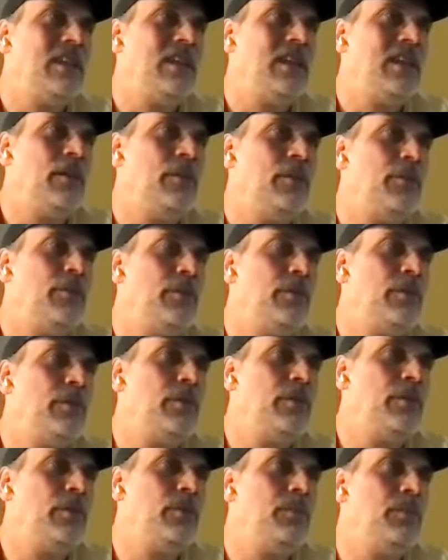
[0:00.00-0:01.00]
in a
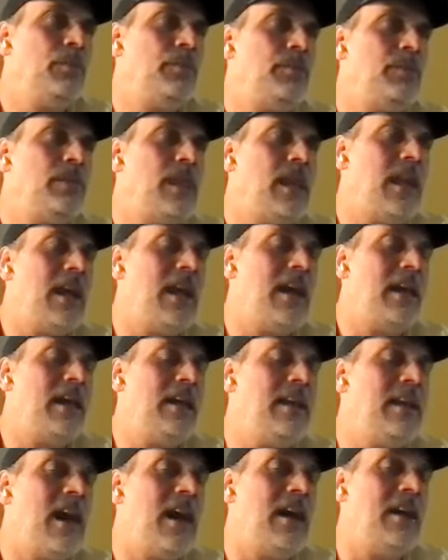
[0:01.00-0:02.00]
room that I
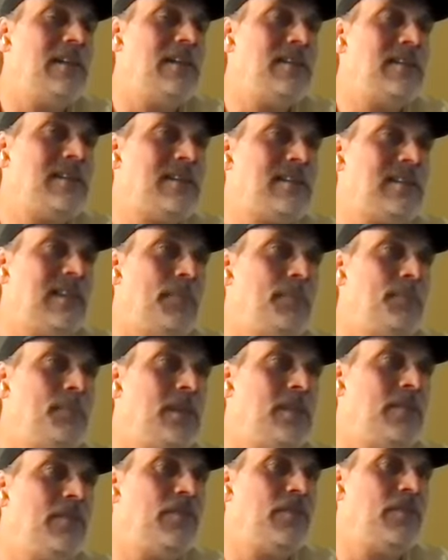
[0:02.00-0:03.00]
had not slept
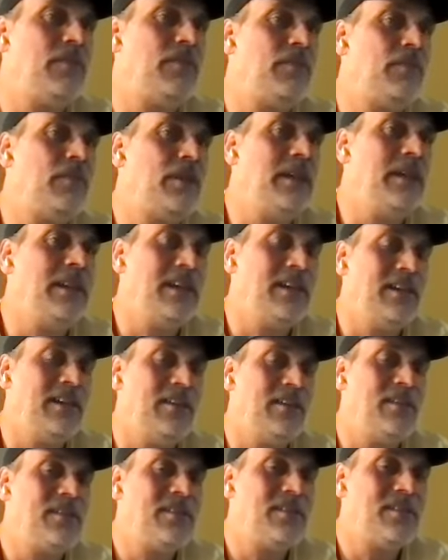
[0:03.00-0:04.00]
in for 3
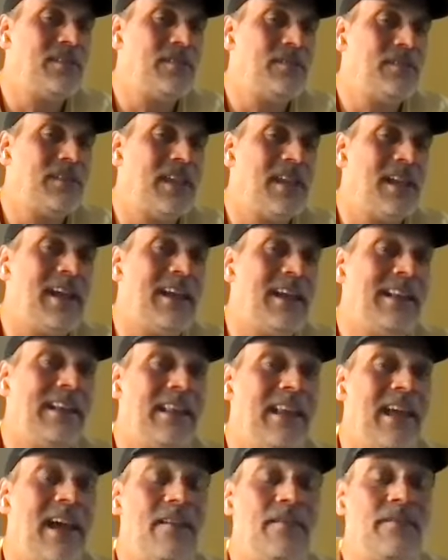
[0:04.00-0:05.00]
years, that I had
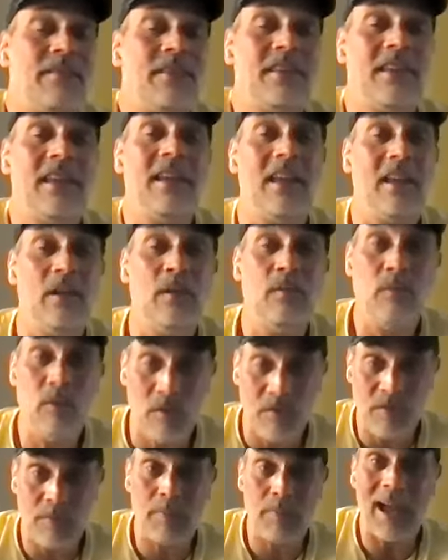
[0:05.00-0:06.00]
left, thinking you
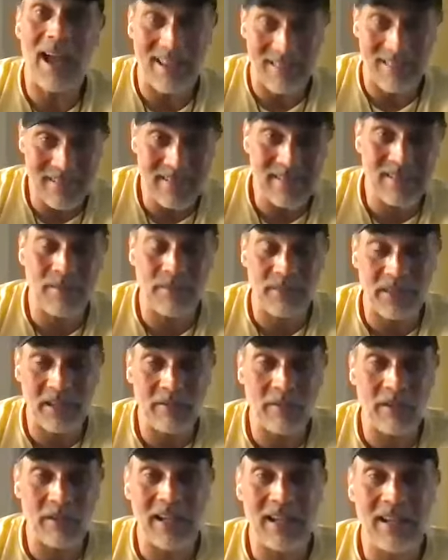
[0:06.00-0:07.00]
moved past
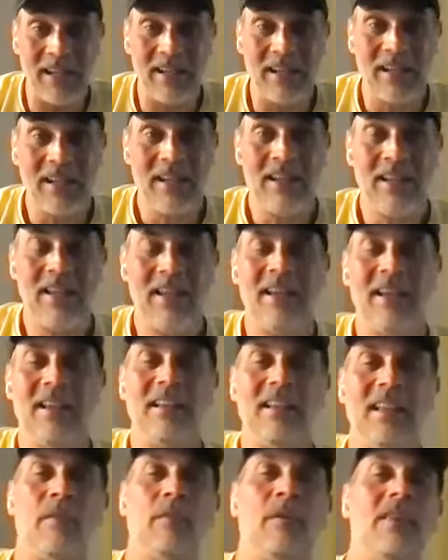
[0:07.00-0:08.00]
something, right?
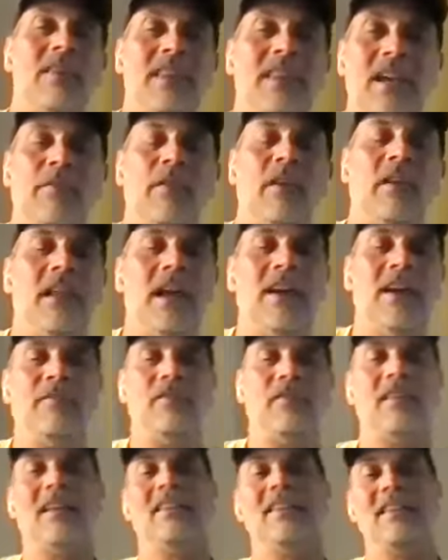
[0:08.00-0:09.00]
Like we think of our
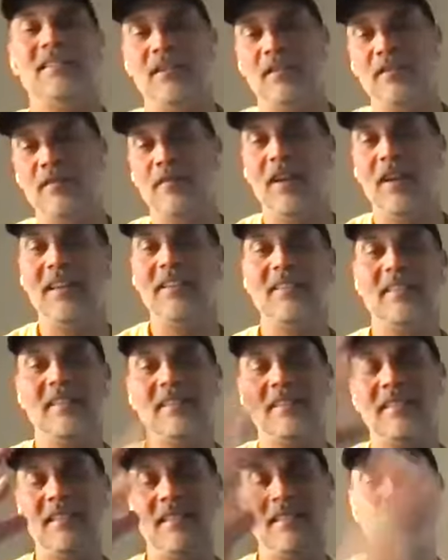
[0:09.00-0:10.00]
life like these are
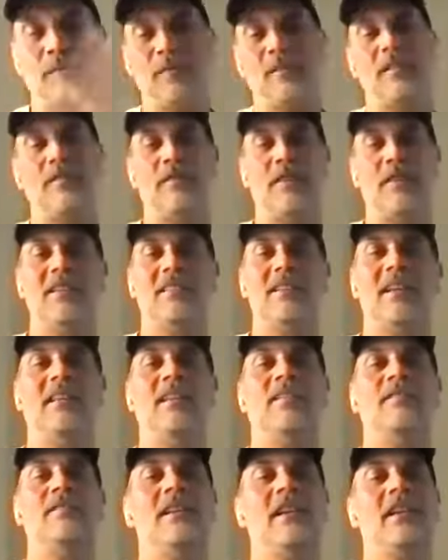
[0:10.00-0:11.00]
phases. This was the phase I
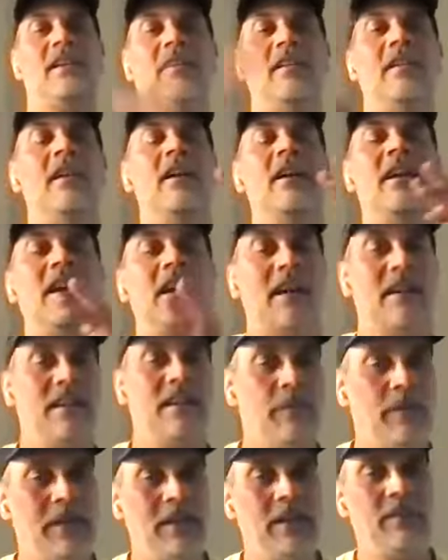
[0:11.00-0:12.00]
lived here, and
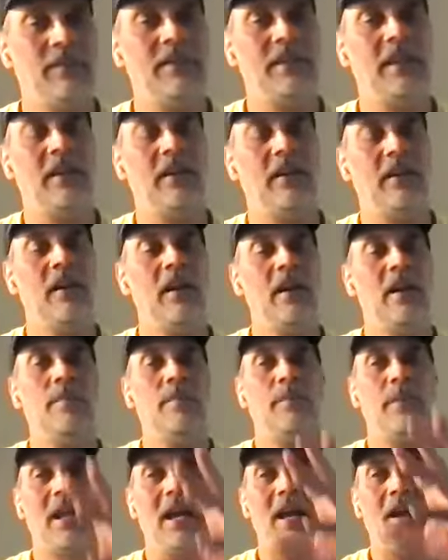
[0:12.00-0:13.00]
then we lived here.
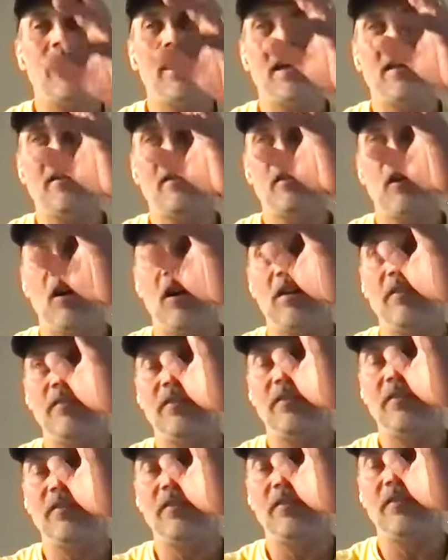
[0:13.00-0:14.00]
But I had gone
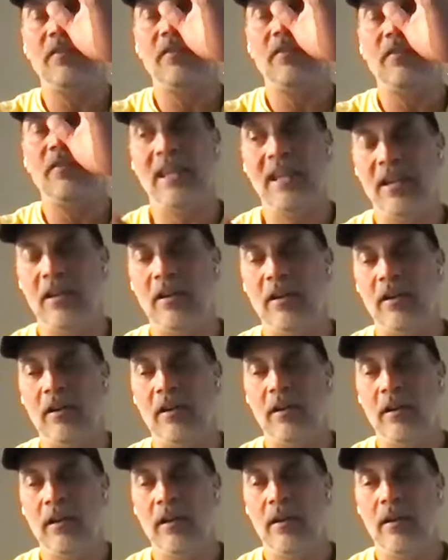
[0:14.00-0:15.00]
from living
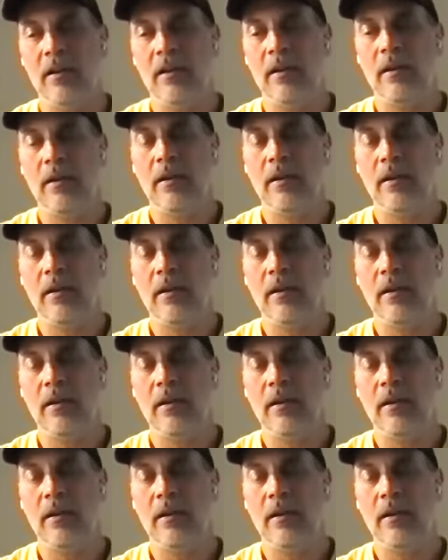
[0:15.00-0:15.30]
here